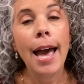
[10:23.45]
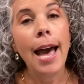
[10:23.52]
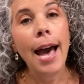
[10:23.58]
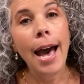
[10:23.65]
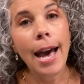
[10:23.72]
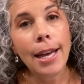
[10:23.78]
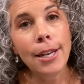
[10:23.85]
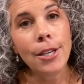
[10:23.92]

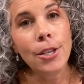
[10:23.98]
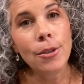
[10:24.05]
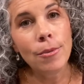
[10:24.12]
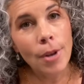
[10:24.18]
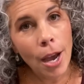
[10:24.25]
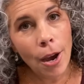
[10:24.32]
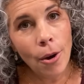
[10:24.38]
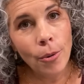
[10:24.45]
how do you
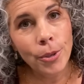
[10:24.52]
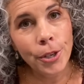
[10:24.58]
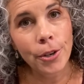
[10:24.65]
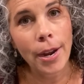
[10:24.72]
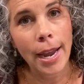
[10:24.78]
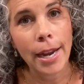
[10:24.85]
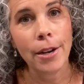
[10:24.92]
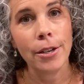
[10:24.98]
know your
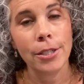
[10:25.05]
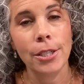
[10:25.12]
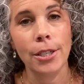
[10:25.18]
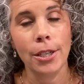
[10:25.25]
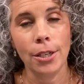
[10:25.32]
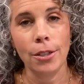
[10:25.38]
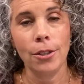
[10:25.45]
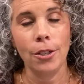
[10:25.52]
hair isn't
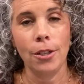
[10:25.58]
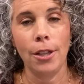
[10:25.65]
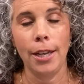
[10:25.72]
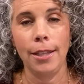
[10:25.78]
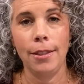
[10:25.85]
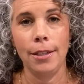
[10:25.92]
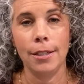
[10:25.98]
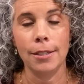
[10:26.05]
going to look
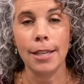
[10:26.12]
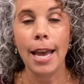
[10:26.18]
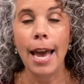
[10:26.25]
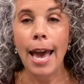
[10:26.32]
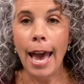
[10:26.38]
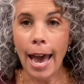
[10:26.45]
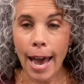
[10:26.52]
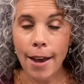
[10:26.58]
like this?
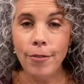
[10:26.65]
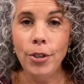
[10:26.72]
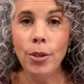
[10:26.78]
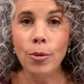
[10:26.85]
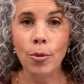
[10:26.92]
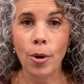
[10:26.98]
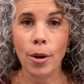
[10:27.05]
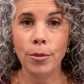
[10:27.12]
Have you
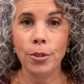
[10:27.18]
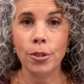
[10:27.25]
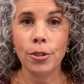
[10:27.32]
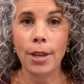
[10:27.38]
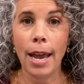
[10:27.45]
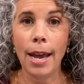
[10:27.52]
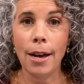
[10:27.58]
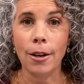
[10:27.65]
grown yours
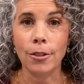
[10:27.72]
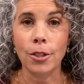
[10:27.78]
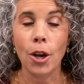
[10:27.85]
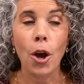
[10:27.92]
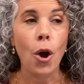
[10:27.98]
out?